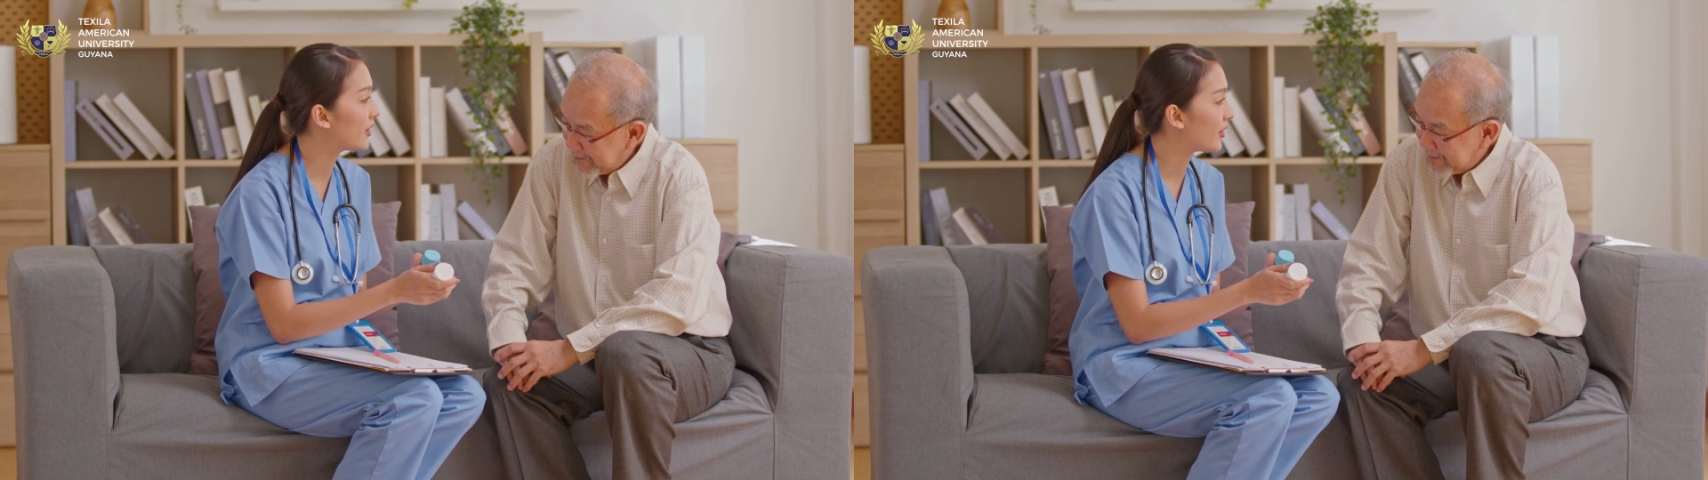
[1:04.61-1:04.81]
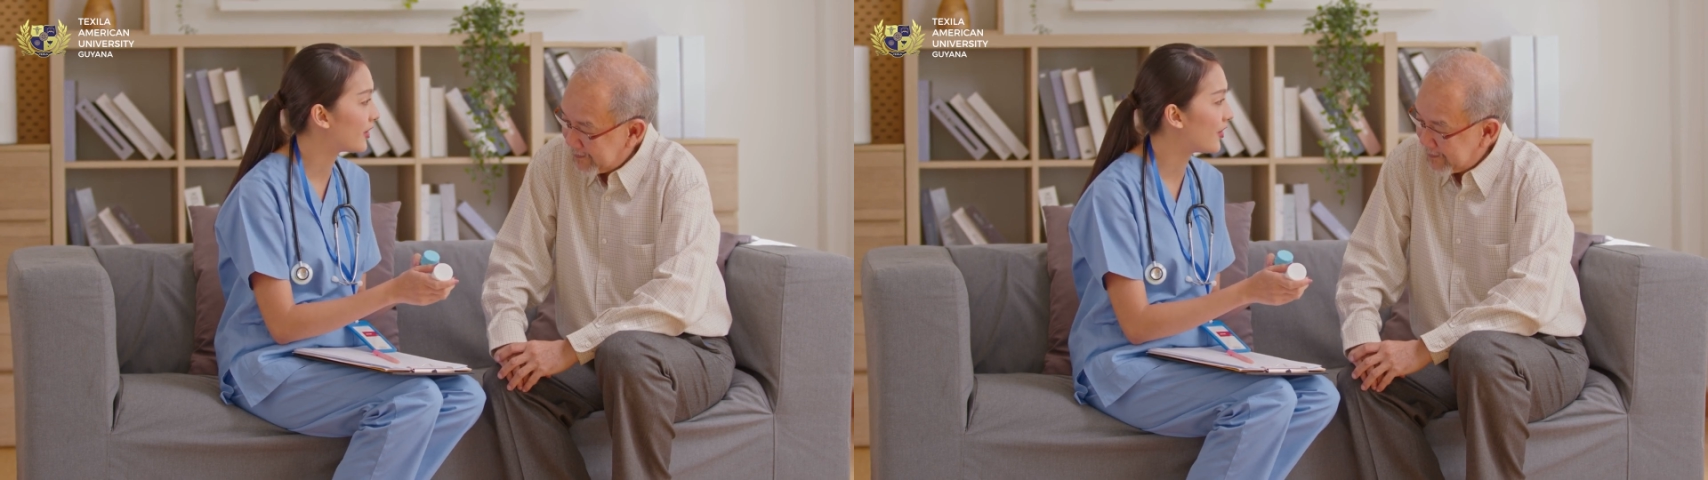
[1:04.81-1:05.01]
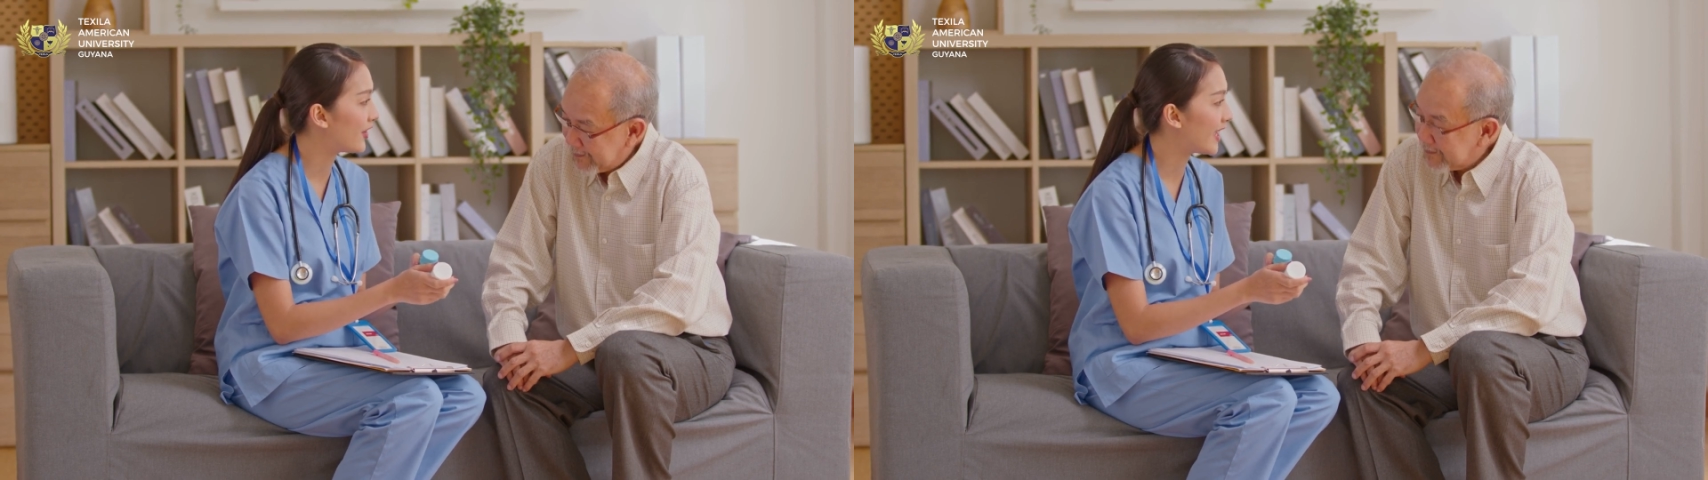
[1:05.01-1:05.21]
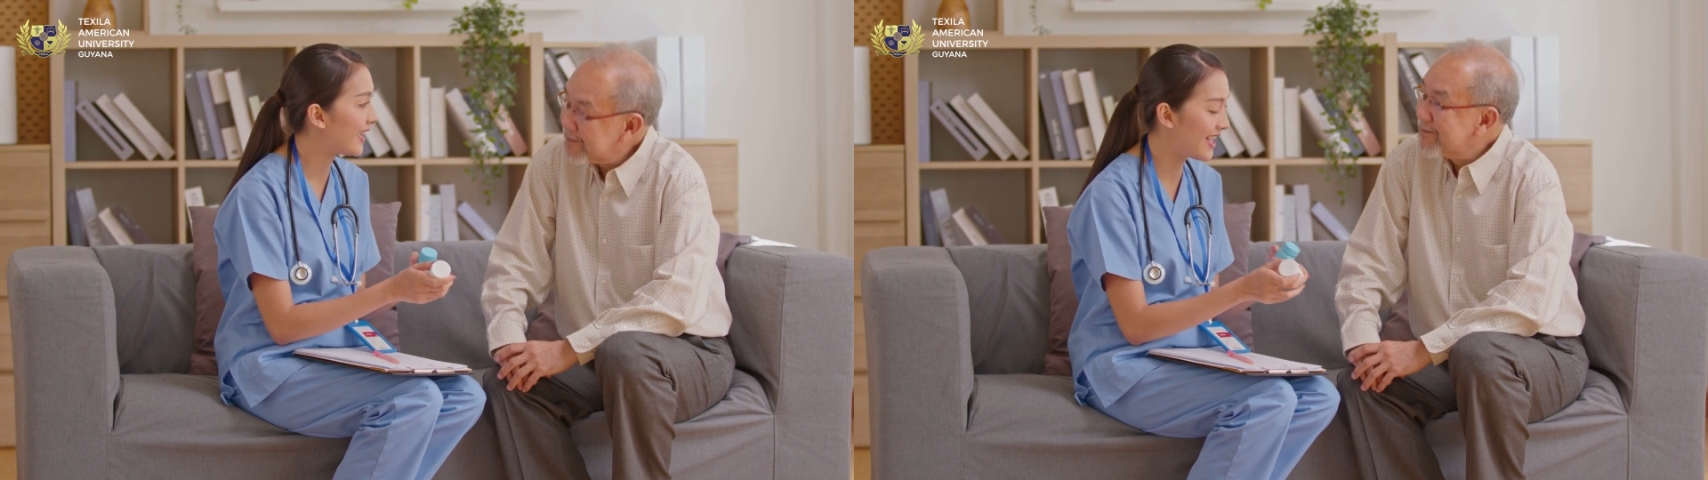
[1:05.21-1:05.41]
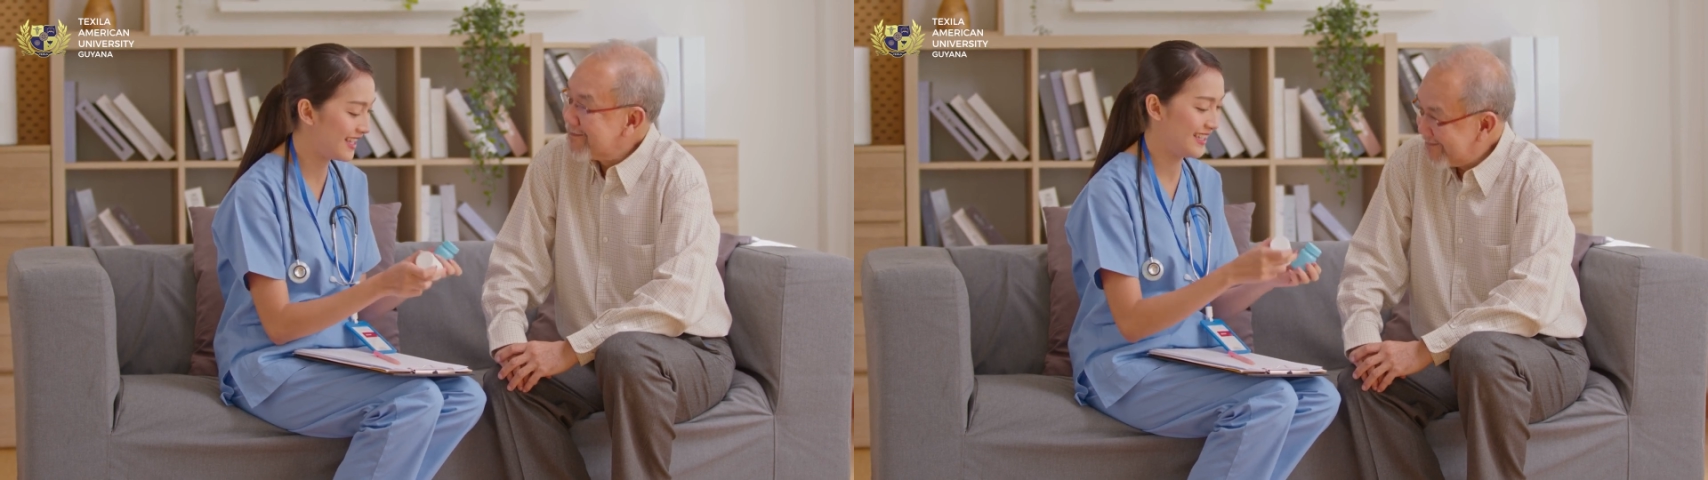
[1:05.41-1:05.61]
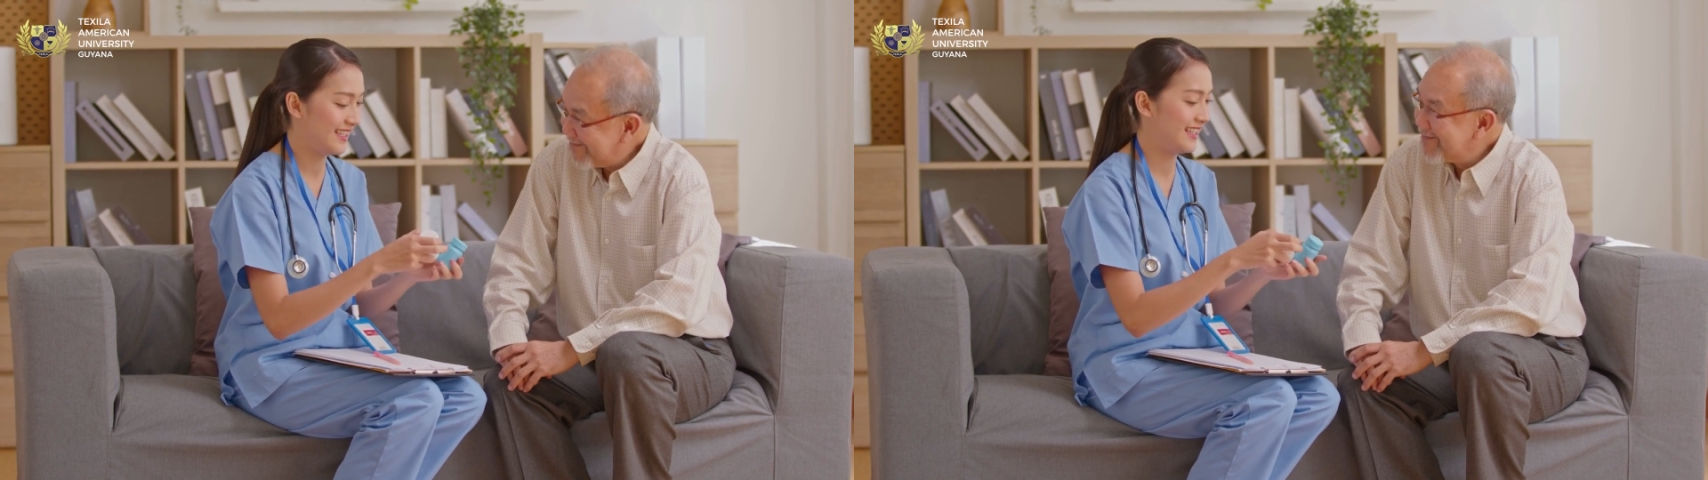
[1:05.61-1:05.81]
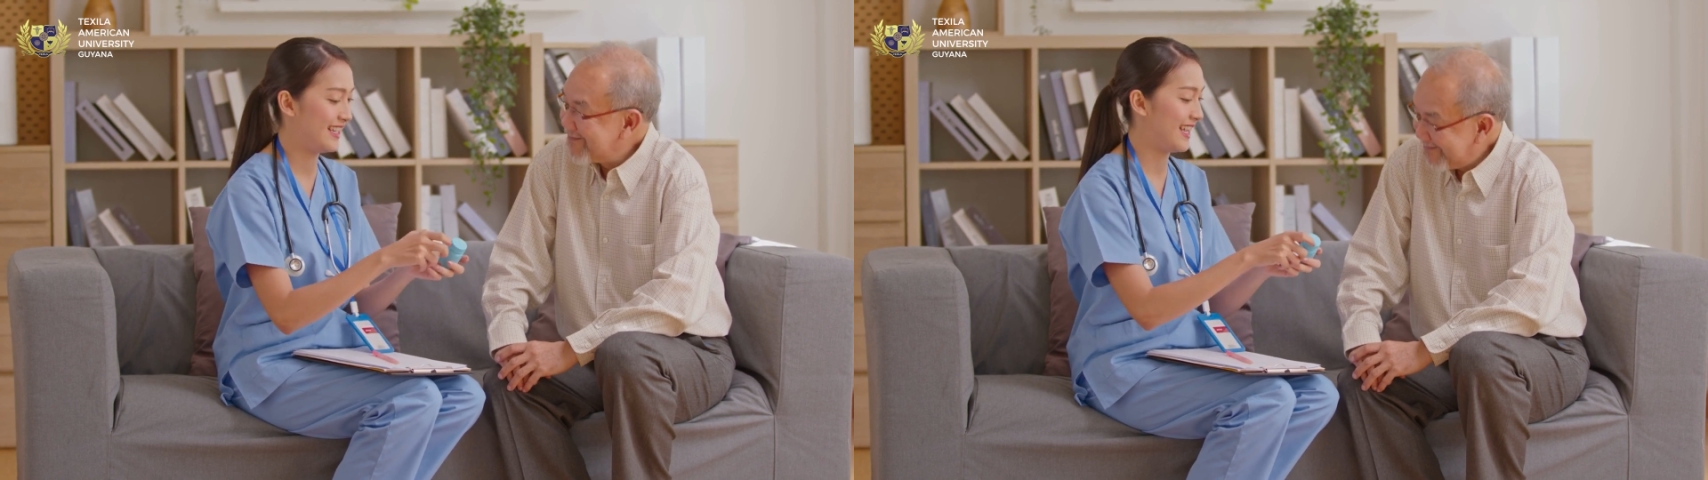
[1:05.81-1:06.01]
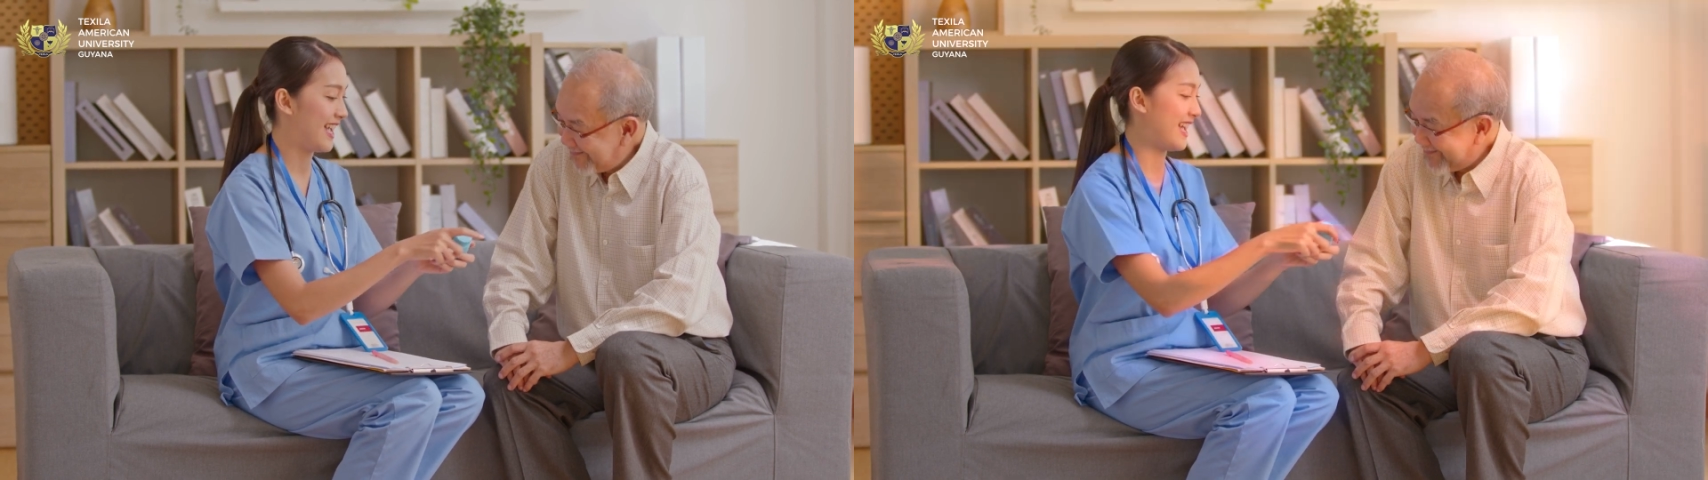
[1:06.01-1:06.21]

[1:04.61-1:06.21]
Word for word: and promote equity.